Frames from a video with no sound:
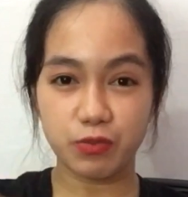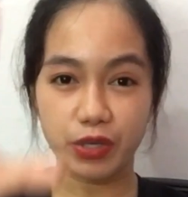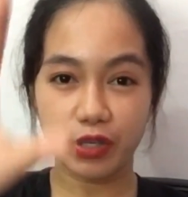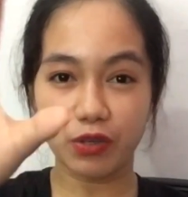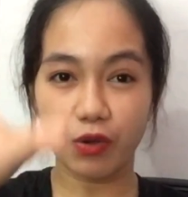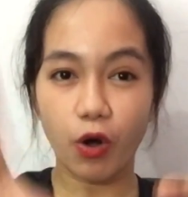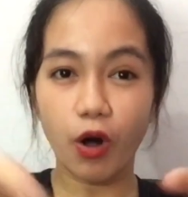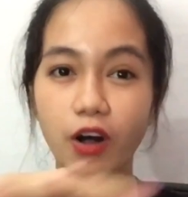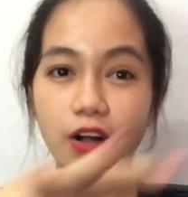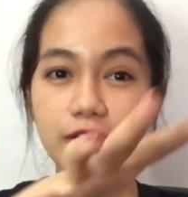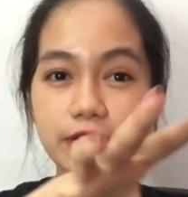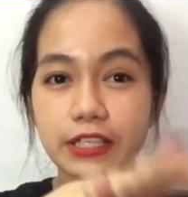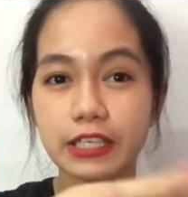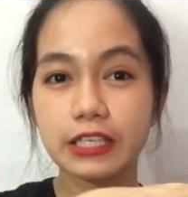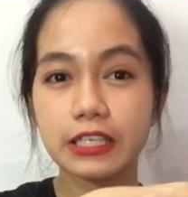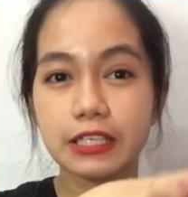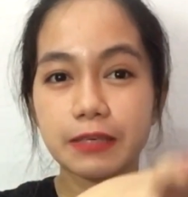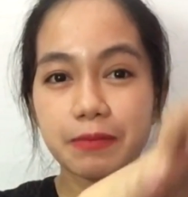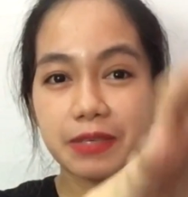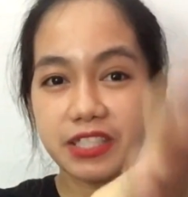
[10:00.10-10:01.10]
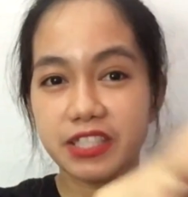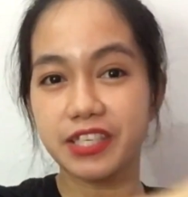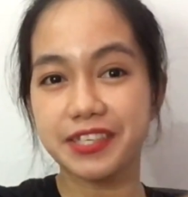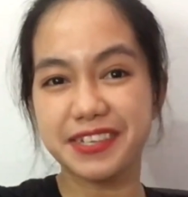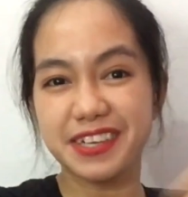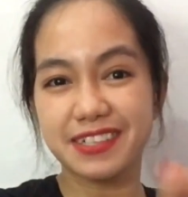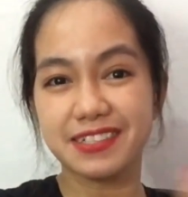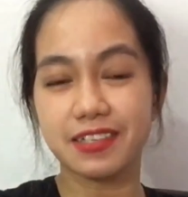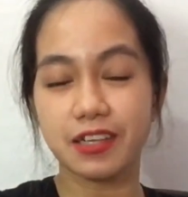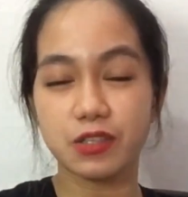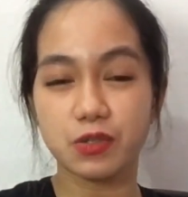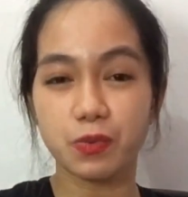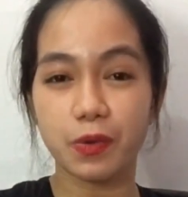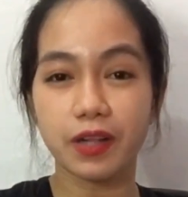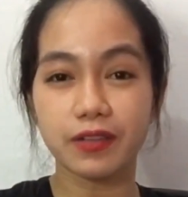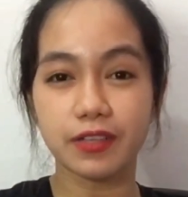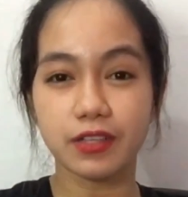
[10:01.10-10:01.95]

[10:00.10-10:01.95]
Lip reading: with all the materials as well